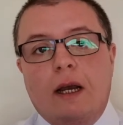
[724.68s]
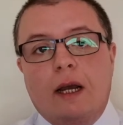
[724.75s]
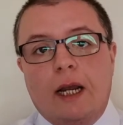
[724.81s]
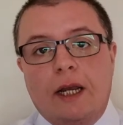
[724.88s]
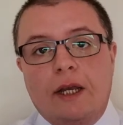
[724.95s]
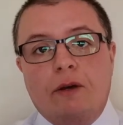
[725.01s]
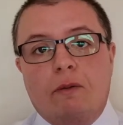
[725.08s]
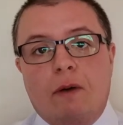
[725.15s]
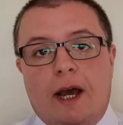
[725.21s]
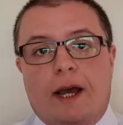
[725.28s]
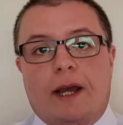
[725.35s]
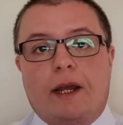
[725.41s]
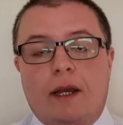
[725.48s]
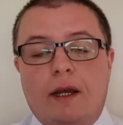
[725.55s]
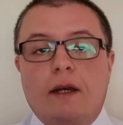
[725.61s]
Either
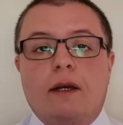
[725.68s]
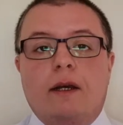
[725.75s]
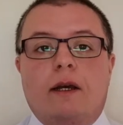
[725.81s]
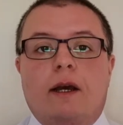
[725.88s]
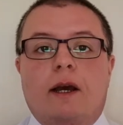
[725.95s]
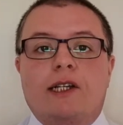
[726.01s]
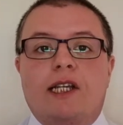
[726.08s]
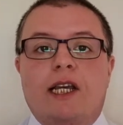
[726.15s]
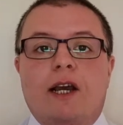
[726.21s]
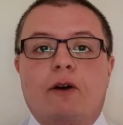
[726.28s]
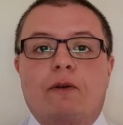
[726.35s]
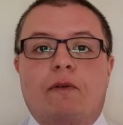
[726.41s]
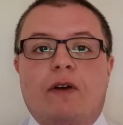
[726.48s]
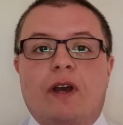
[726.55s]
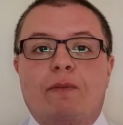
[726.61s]
way, as he
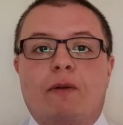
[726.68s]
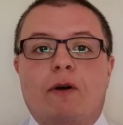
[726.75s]
helpfully